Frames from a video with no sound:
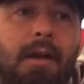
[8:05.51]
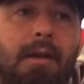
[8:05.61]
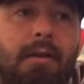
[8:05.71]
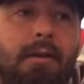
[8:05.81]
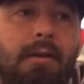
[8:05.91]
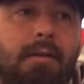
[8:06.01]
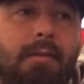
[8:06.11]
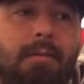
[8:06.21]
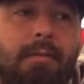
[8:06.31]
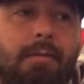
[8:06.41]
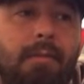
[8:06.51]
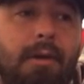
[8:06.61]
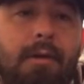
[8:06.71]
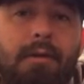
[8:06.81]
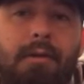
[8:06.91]
And
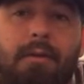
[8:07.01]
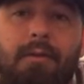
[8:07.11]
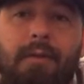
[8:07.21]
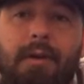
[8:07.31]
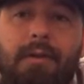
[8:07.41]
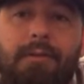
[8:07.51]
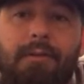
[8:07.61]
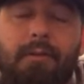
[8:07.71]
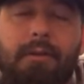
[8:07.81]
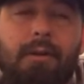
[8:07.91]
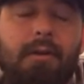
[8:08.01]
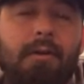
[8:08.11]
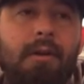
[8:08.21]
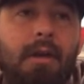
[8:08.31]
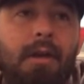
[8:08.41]
man, I'll get new fans and we talk,